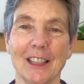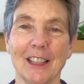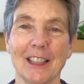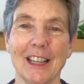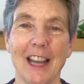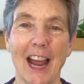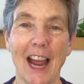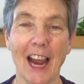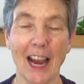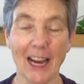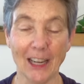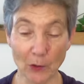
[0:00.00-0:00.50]

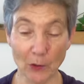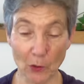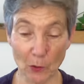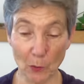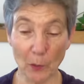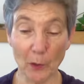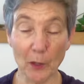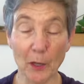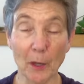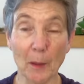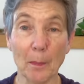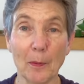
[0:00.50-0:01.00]
Next,
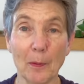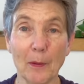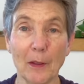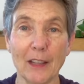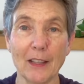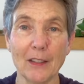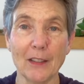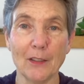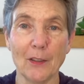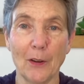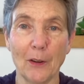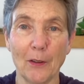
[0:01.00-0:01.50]
we're gonna
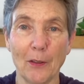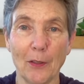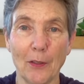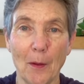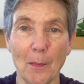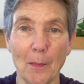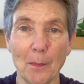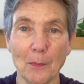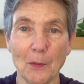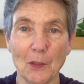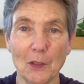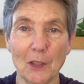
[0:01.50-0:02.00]
place our
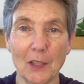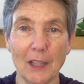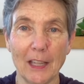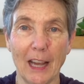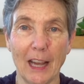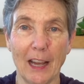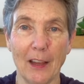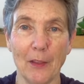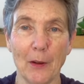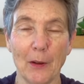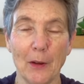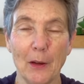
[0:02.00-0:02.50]
thumbs
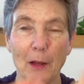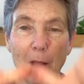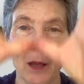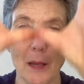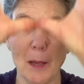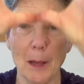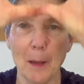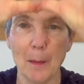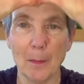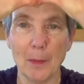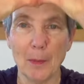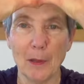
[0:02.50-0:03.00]
together,
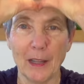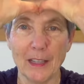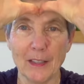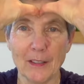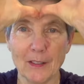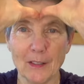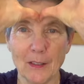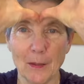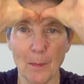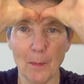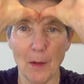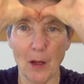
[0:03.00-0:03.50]

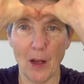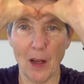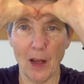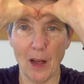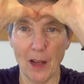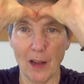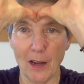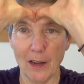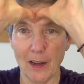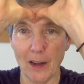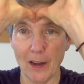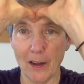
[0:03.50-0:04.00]
place them
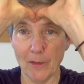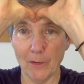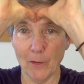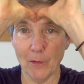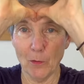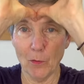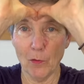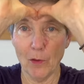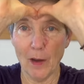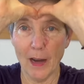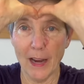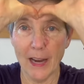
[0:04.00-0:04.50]
on our,
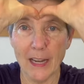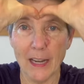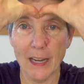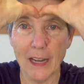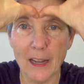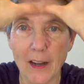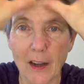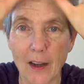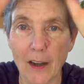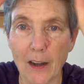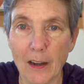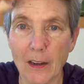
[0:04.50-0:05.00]
right
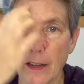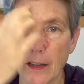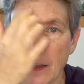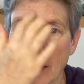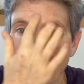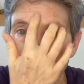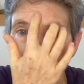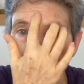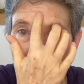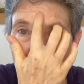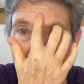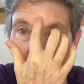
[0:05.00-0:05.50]
at our
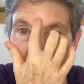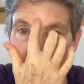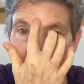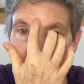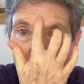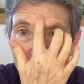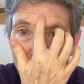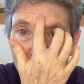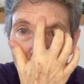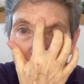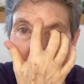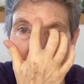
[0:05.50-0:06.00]

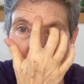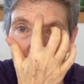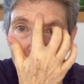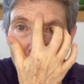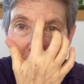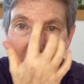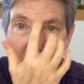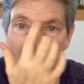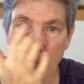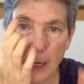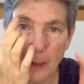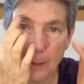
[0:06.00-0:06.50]
third
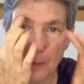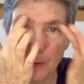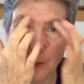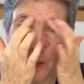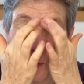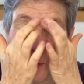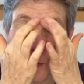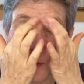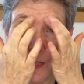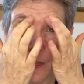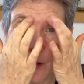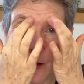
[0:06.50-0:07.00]
eye
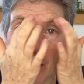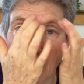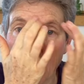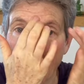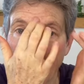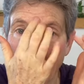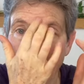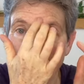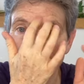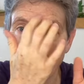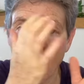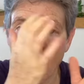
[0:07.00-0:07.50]
between our
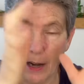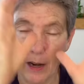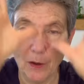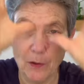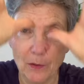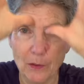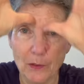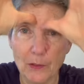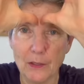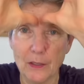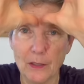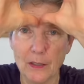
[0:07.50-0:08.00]

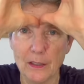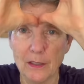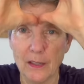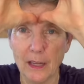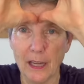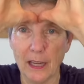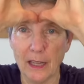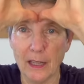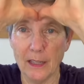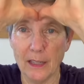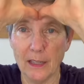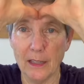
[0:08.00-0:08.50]
eyebrows,
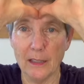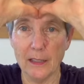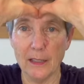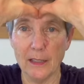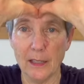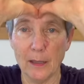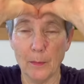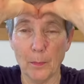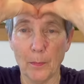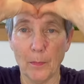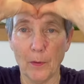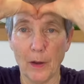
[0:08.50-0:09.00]
taking a
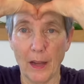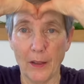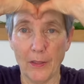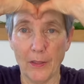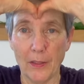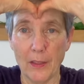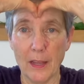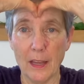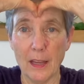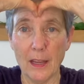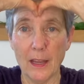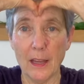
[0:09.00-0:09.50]
deep
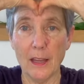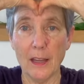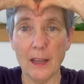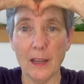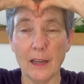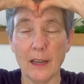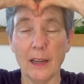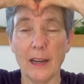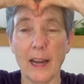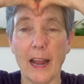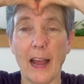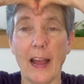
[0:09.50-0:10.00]
breath
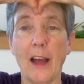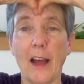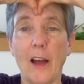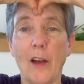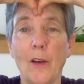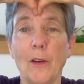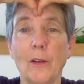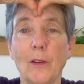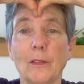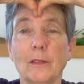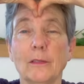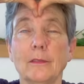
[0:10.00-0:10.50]
in and
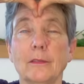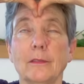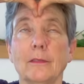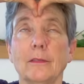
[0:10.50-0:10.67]
out.